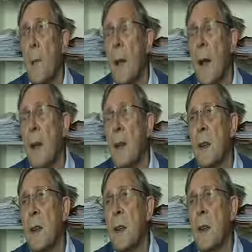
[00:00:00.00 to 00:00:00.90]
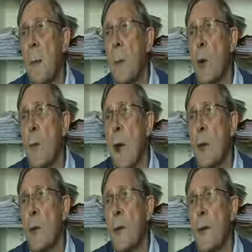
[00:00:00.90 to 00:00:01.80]
But some
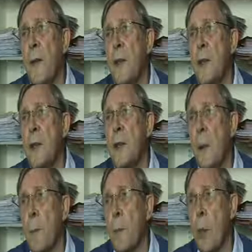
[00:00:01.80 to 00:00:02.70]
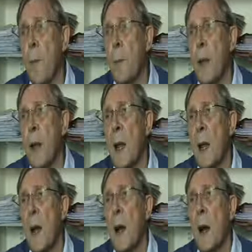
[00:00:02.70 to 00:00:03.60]
grammatical features are
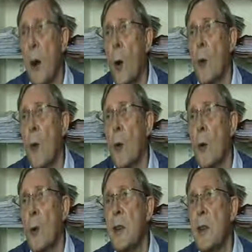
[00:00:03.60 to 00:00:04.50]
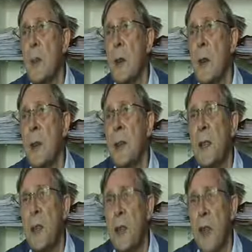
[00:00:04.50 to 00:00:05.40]
probably only going to be
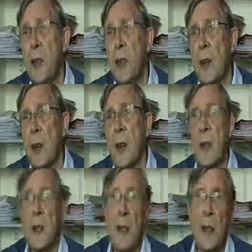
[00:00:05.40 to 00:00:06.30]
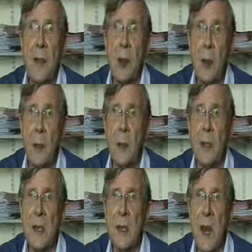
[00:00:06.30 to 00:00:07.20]
learnt intentionally. Things like third
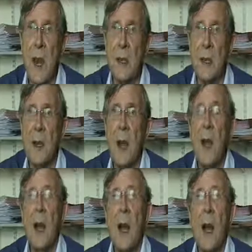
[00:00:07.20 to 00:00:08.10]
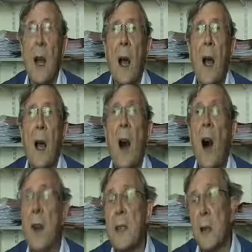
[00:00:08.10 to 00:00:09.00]
person S,
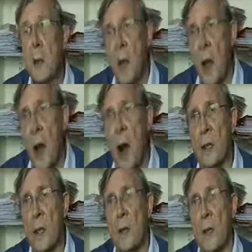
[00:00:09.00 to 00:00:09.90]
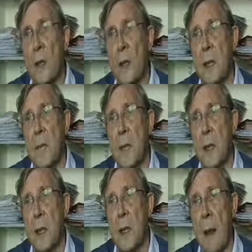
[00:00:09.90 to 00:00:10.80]
the article system,
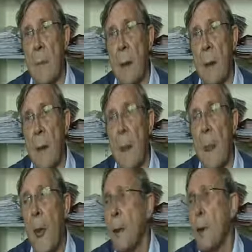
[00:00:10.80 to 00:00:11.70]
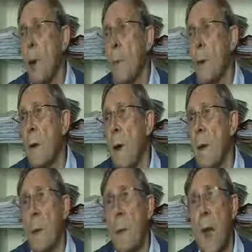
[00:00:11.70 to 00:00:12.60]
for example, and a number of
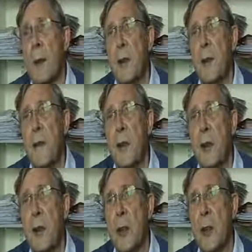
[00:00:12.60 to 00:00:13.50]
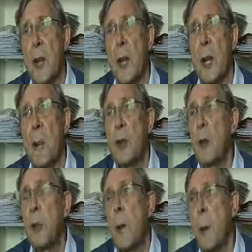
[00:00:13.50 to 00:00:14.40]
other grammatical features,
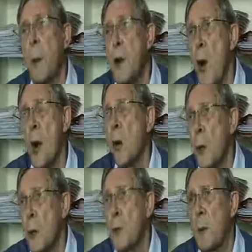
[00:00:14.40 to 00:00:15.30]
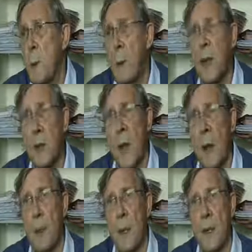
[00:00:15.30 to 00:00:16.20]
which are probably not going to be picked
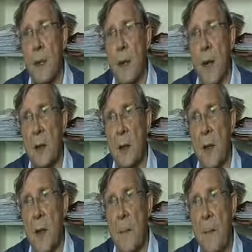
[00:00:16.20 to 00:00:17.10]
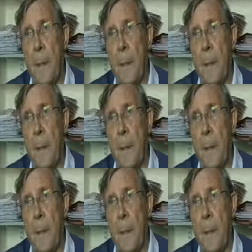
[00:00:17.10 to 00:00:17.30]
up incidentally.